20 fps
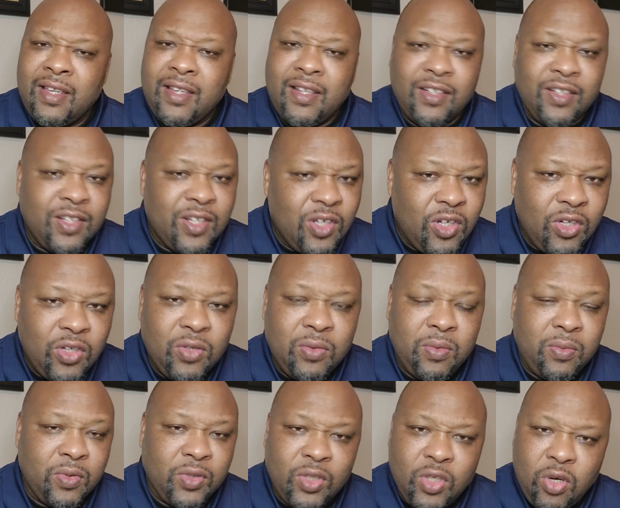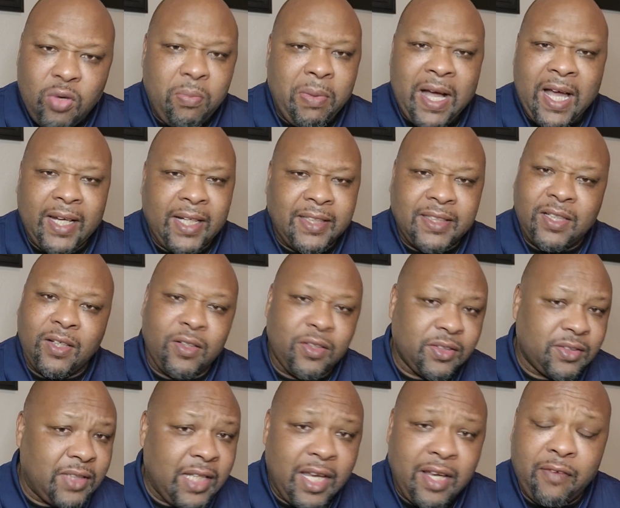Nobody
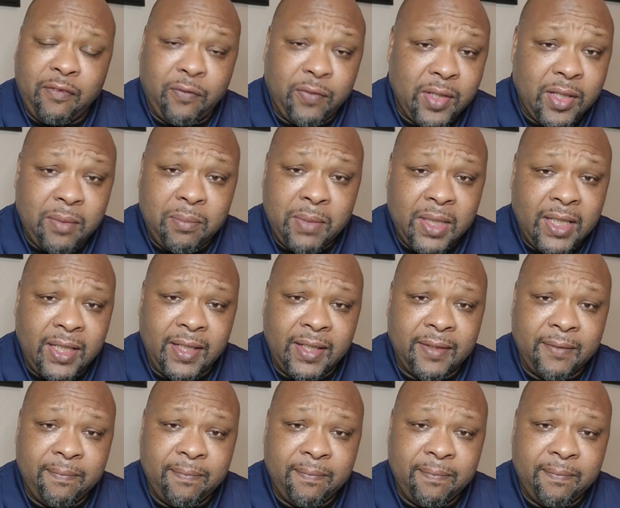turns down free money.